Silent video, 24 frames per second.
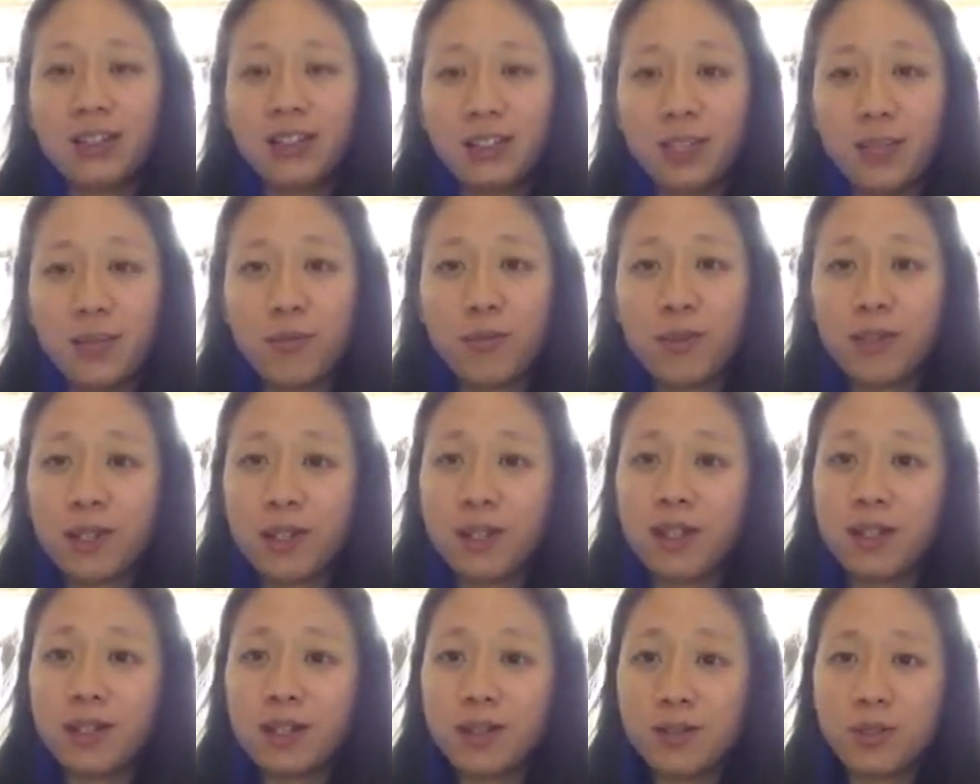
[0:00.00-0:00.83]
They
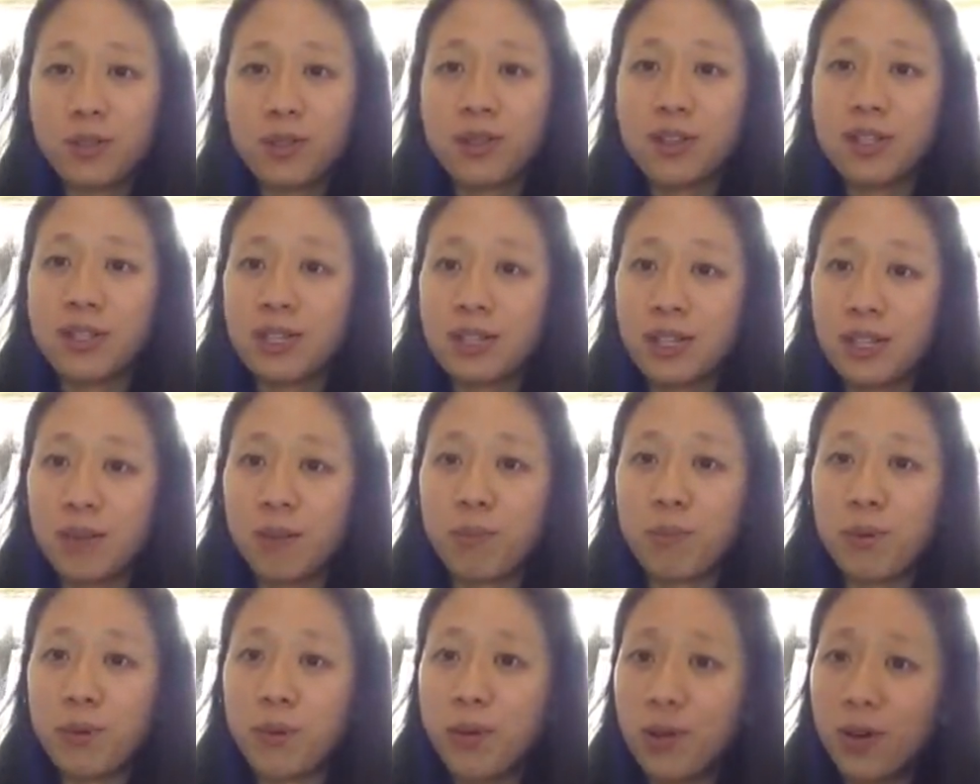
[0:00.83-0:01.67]
want us to
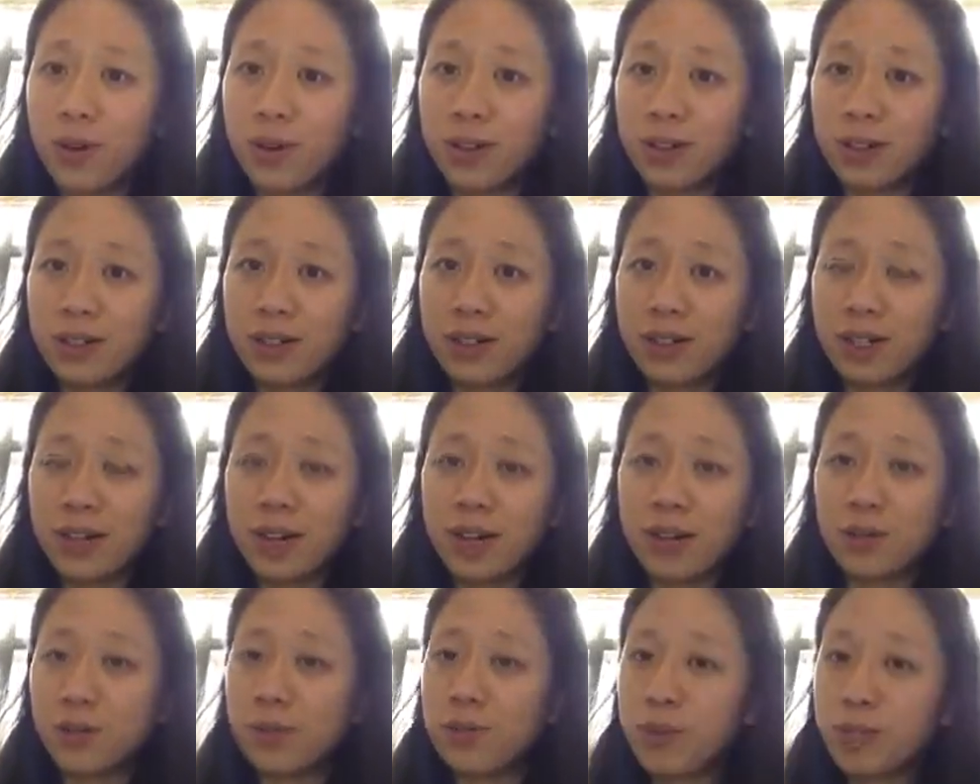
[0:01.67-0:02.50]
stay poor. And
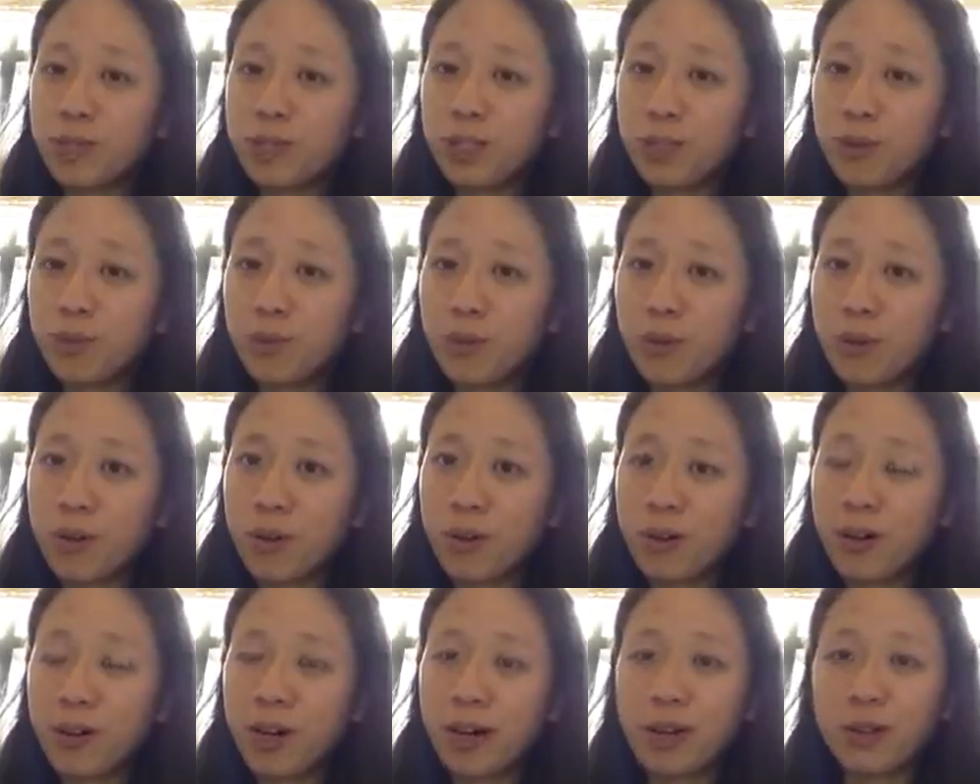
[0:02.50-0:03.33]
how do we stay
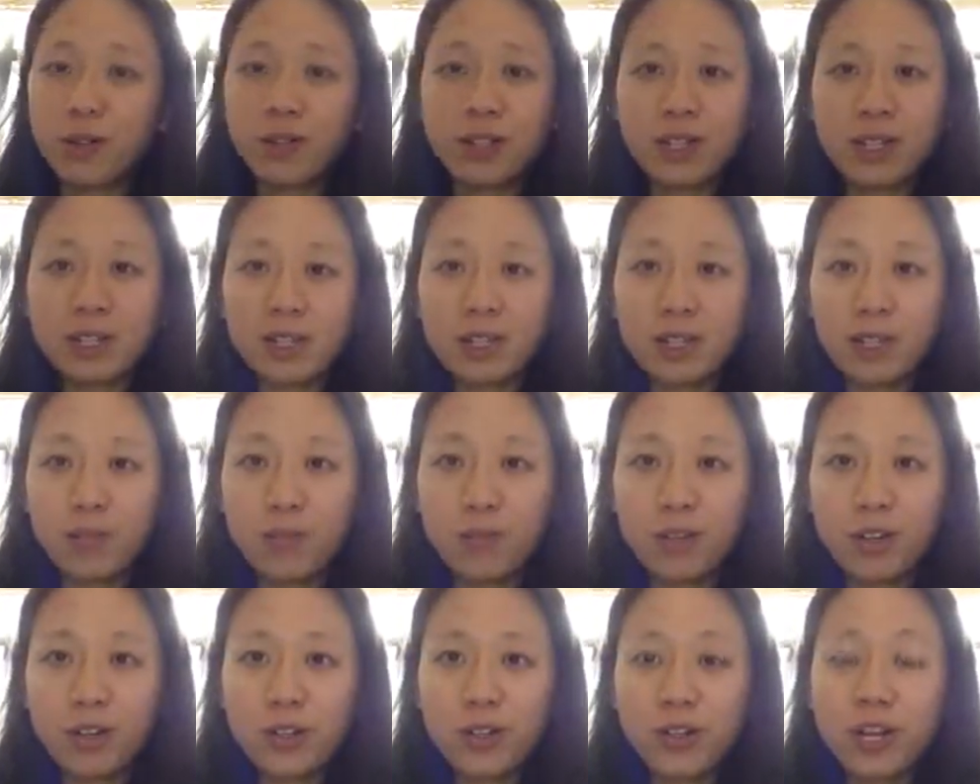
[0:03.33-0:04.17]
poor? How do they stay
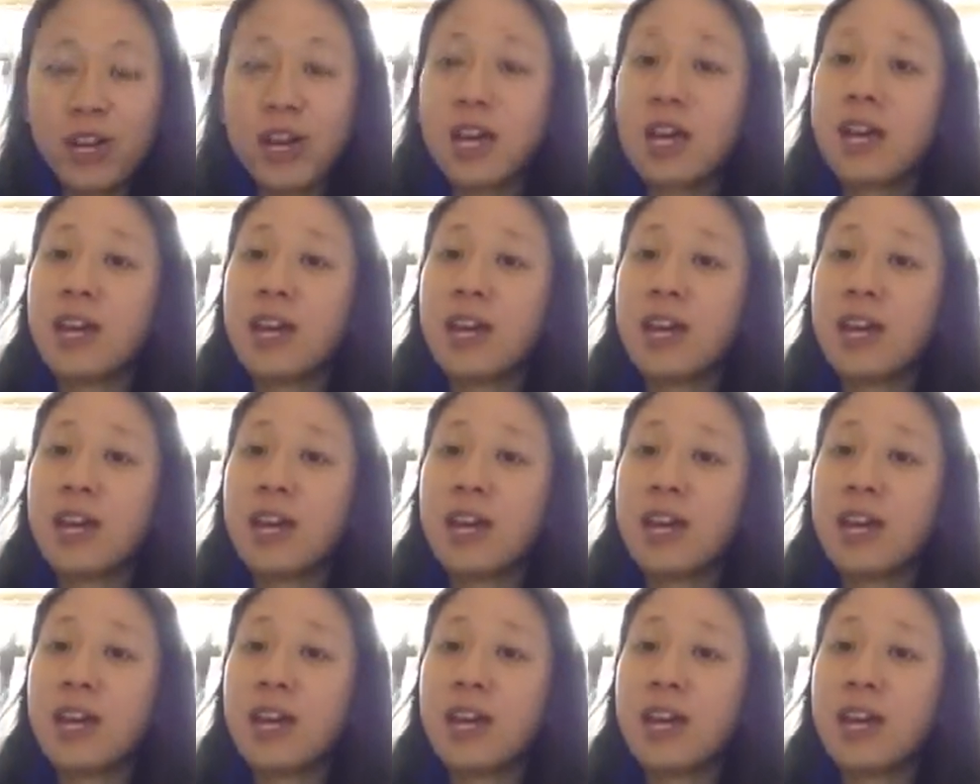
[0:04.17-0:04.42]
rich?